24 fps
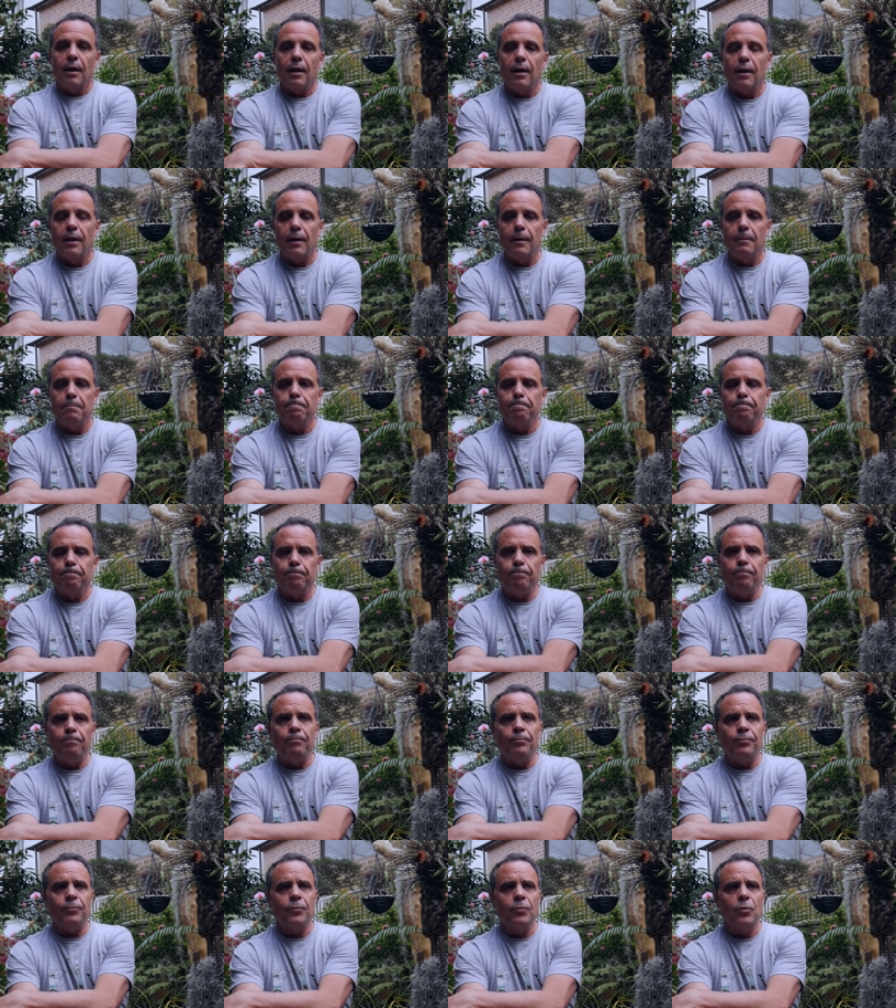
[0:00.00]

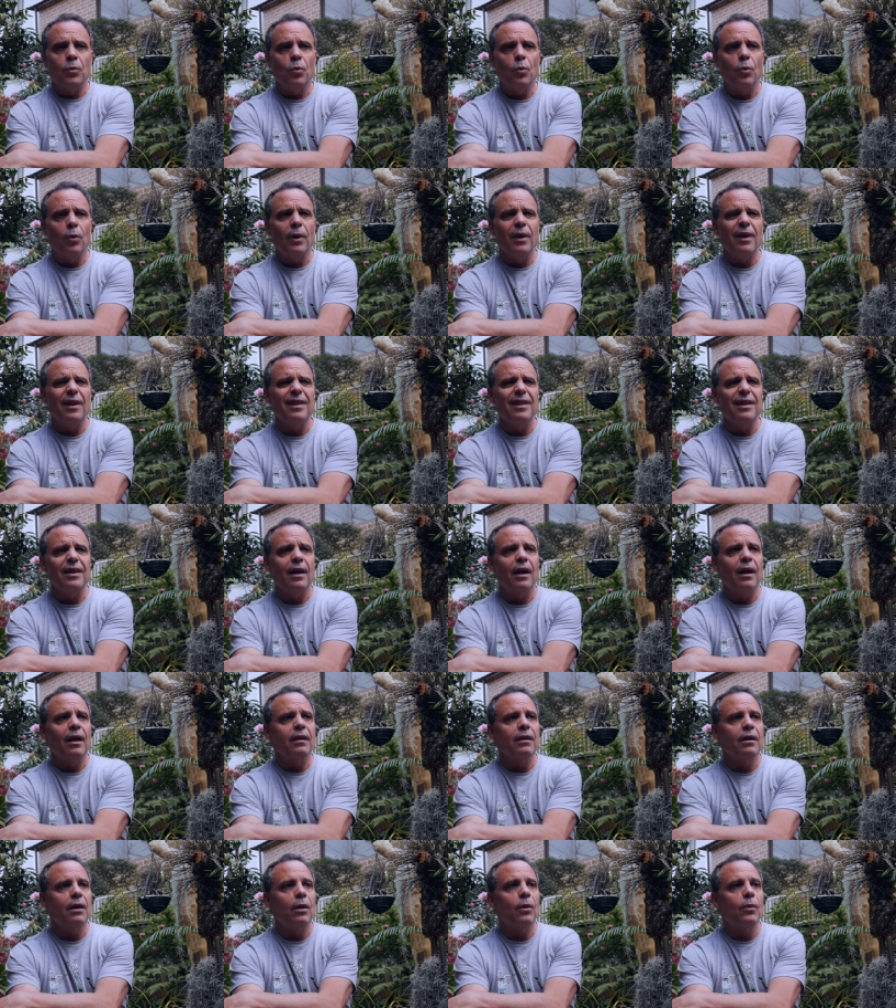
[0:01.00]
One of the
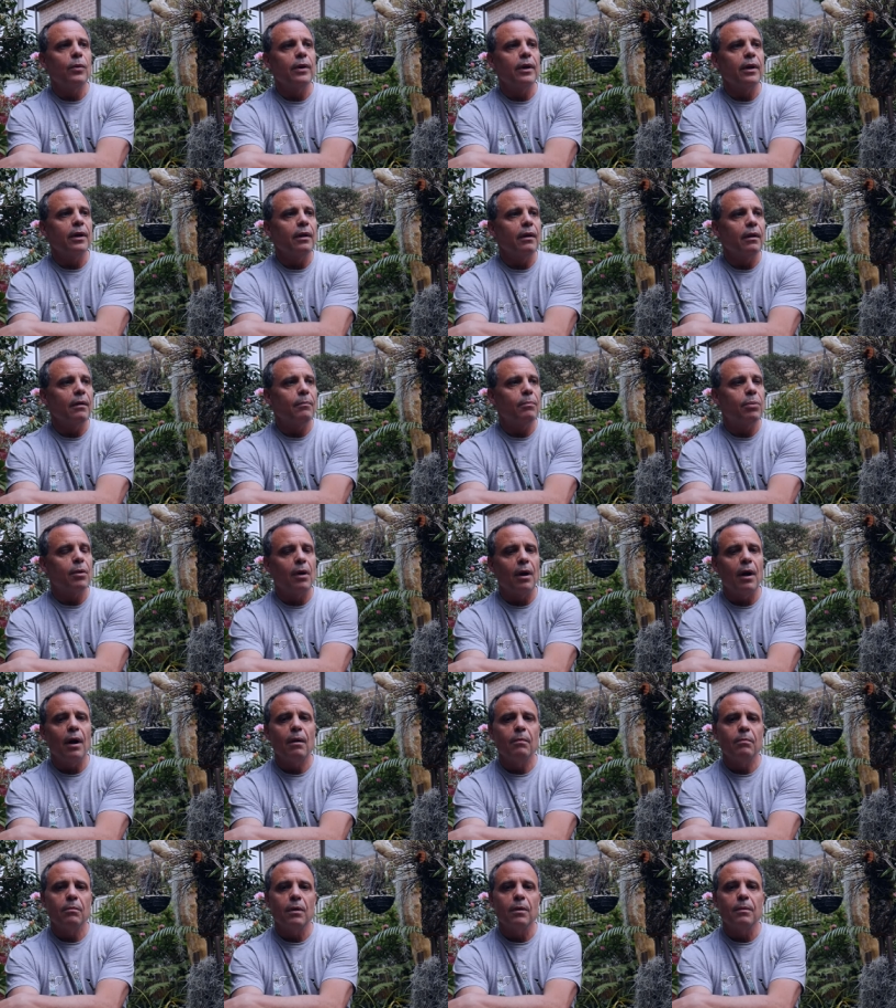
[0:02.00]
ongoing
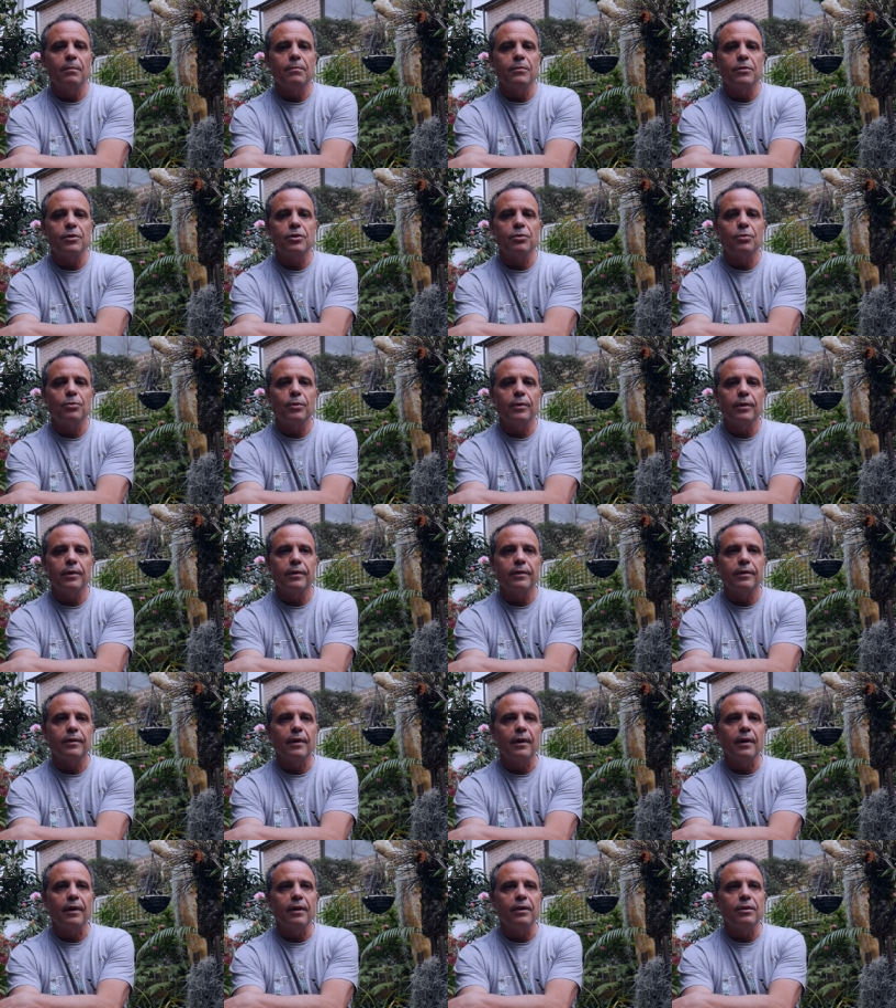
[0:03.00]
problems with
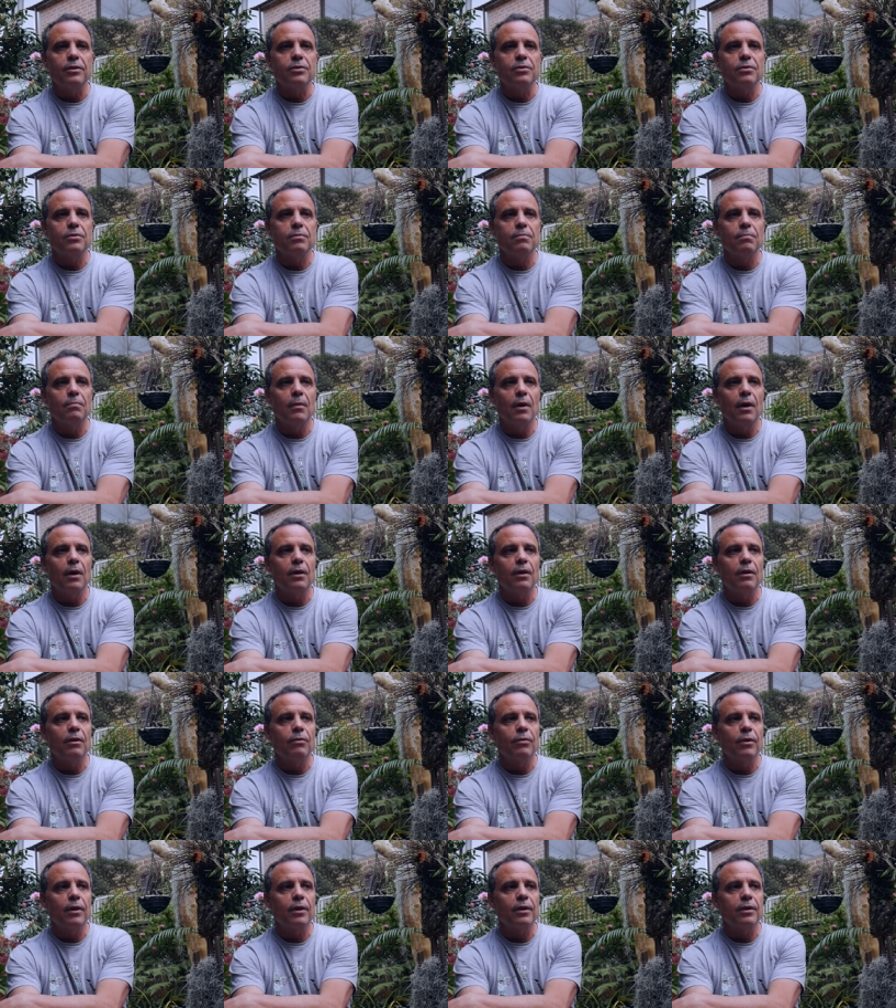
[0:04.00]
a
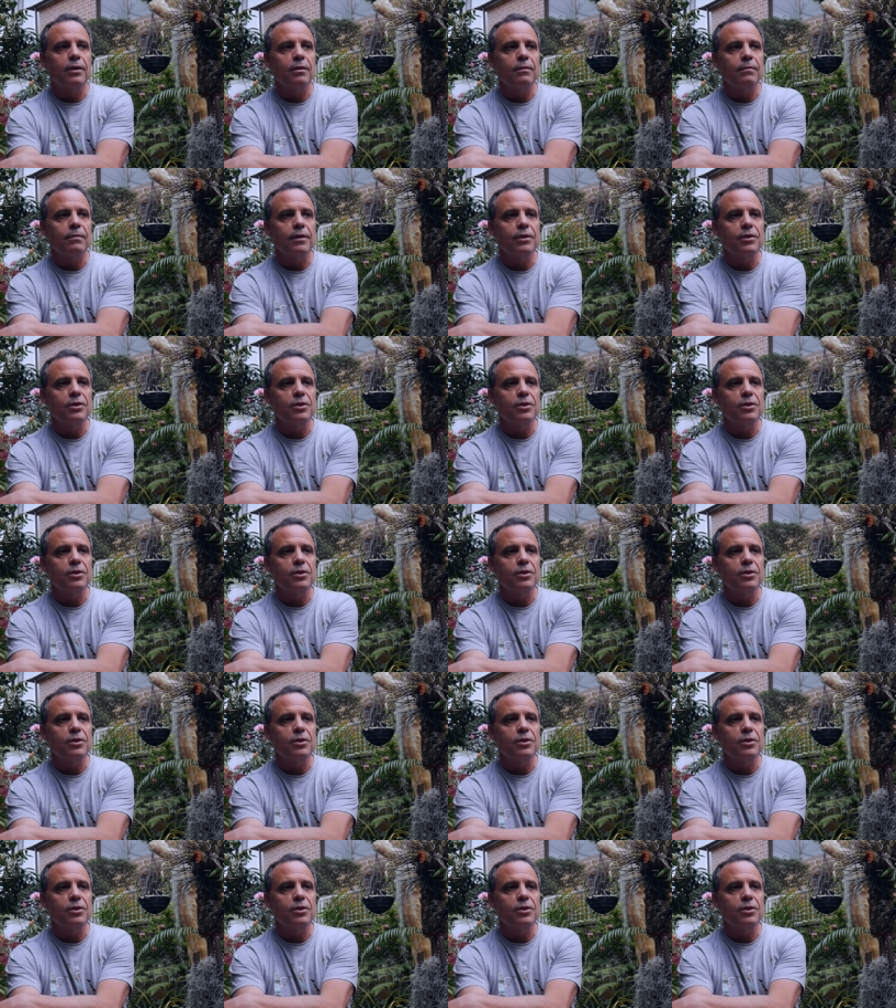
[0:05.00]
relatively